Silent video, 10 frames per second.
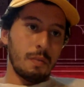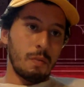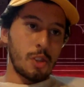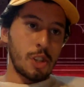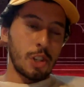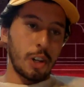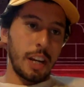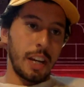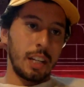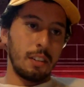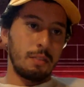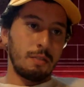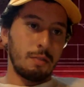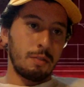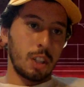strain
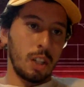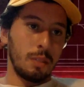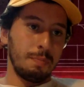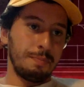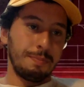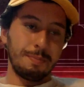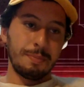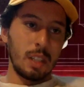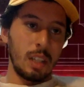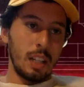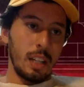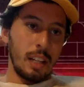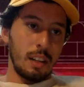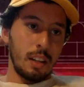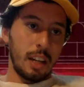from,
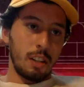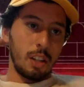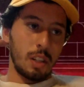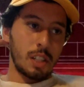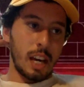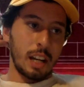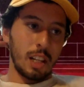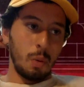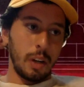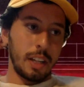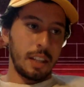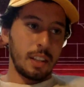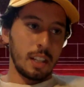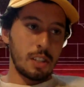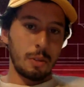I don't know exactly when. I
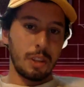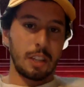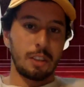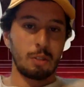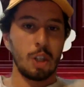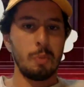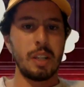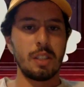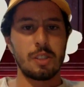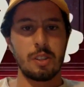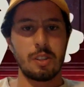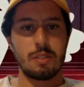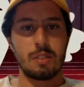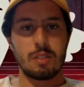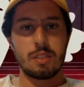think it started with like the Romans or
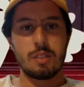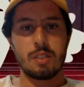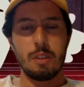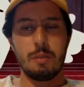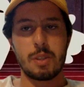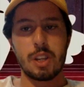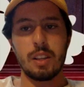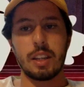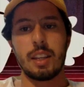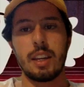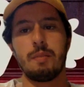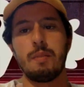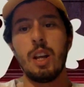some shit like that.